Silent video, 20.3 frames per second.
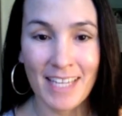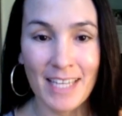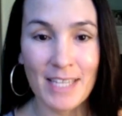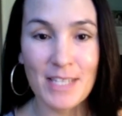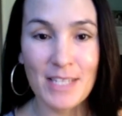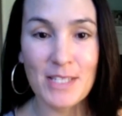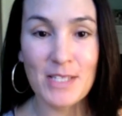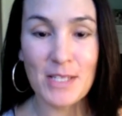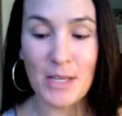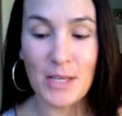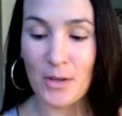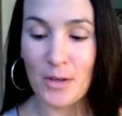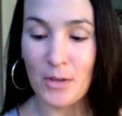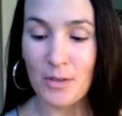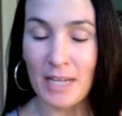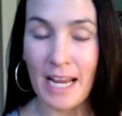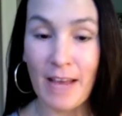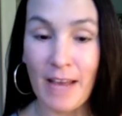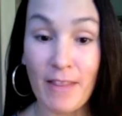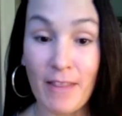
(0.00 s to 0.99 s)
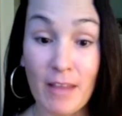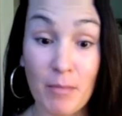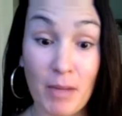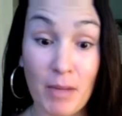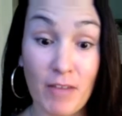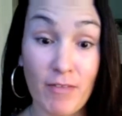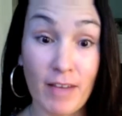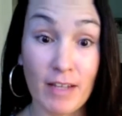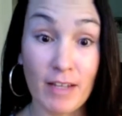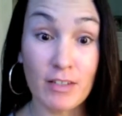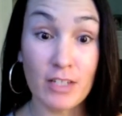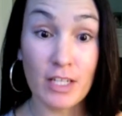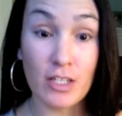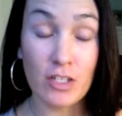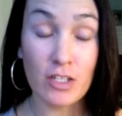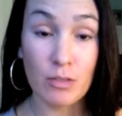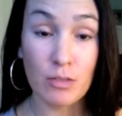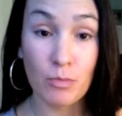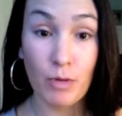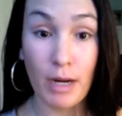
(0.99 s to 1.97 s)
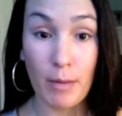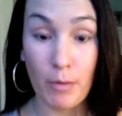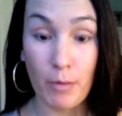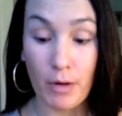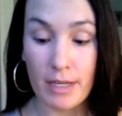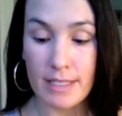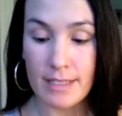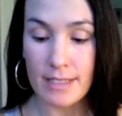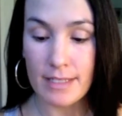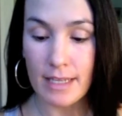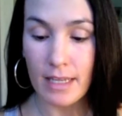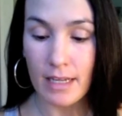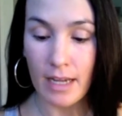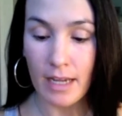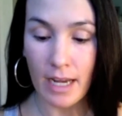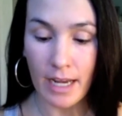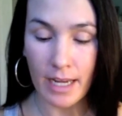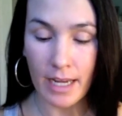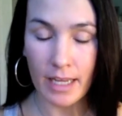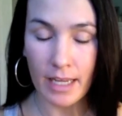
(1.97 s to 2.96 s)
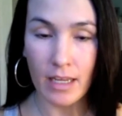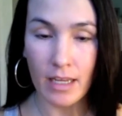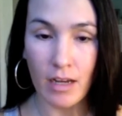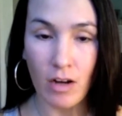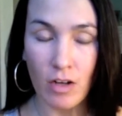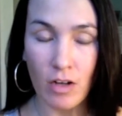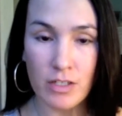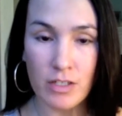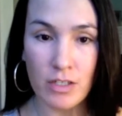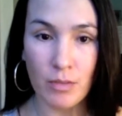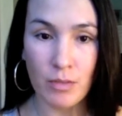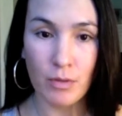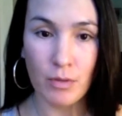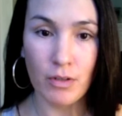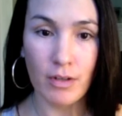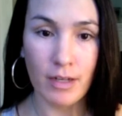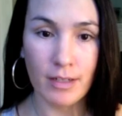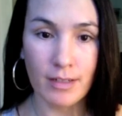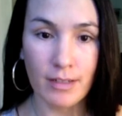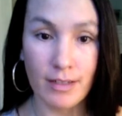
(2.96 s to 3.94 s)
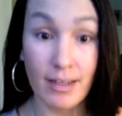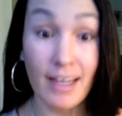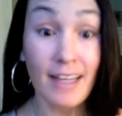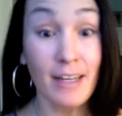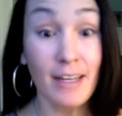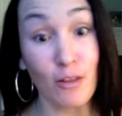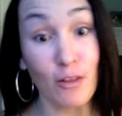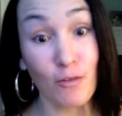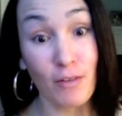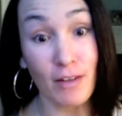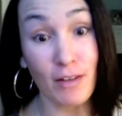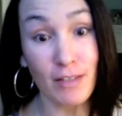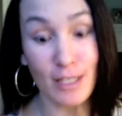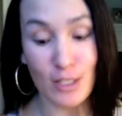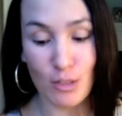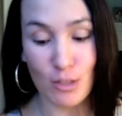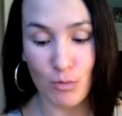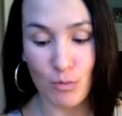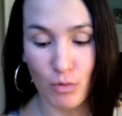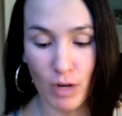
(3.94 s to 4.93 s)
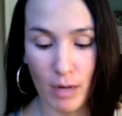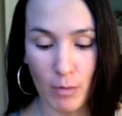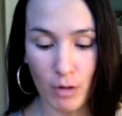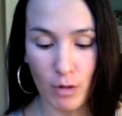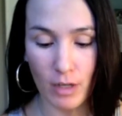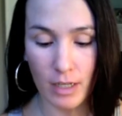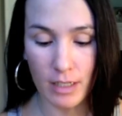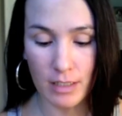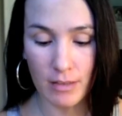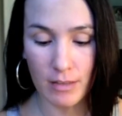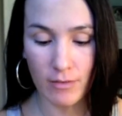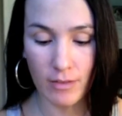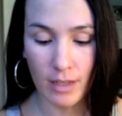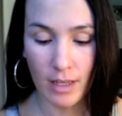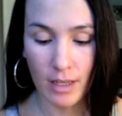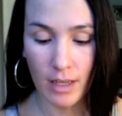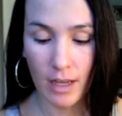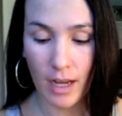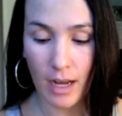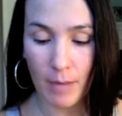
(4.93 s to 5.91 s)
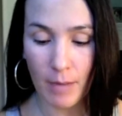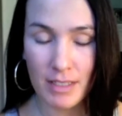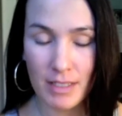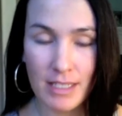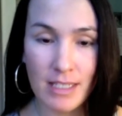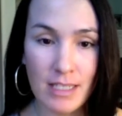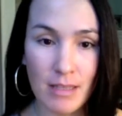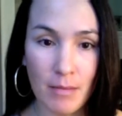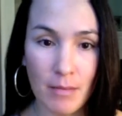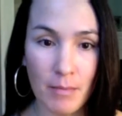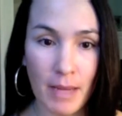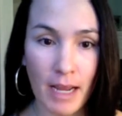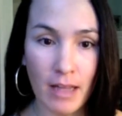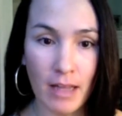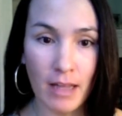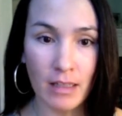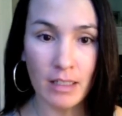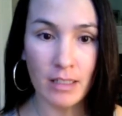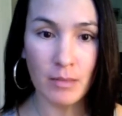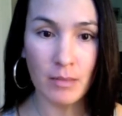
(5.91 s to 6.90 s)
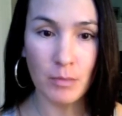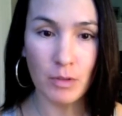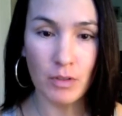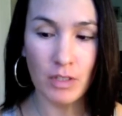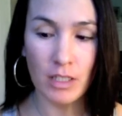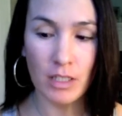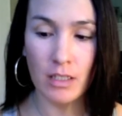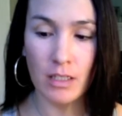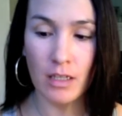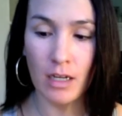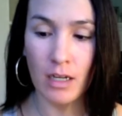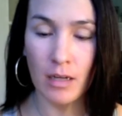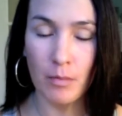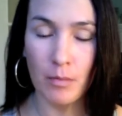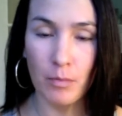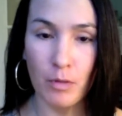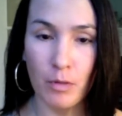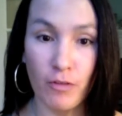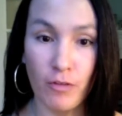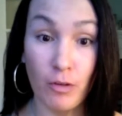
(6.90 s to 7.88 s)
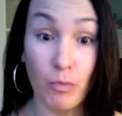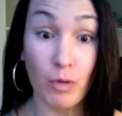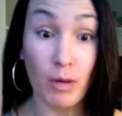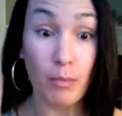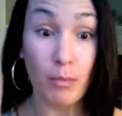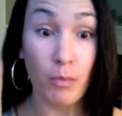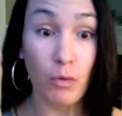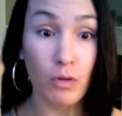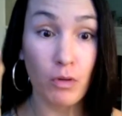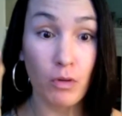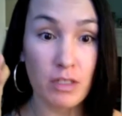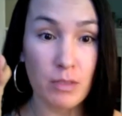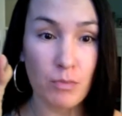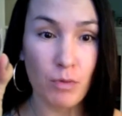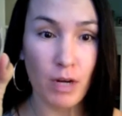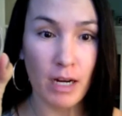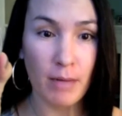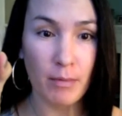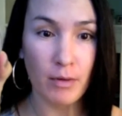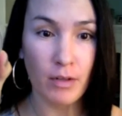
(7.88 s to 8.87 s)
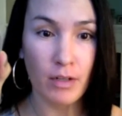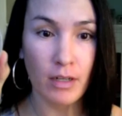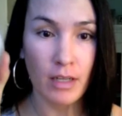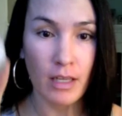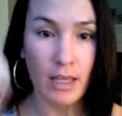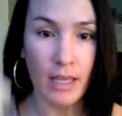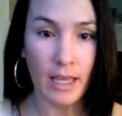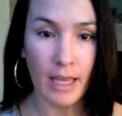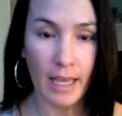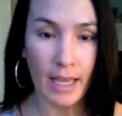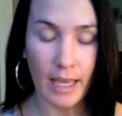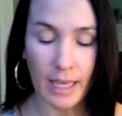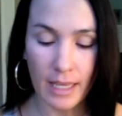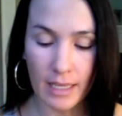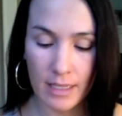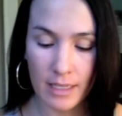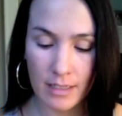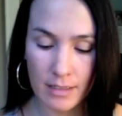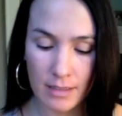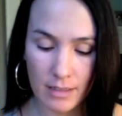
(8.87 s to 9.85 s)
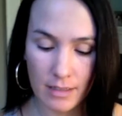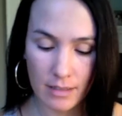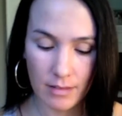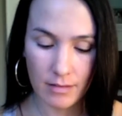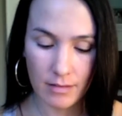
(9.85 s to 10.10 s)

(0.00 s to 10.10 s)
So now that my foundation primer has set, I also put on another foundation primer, kind of. This is the Mally Beauty Perfect Prep Poreless Primer, and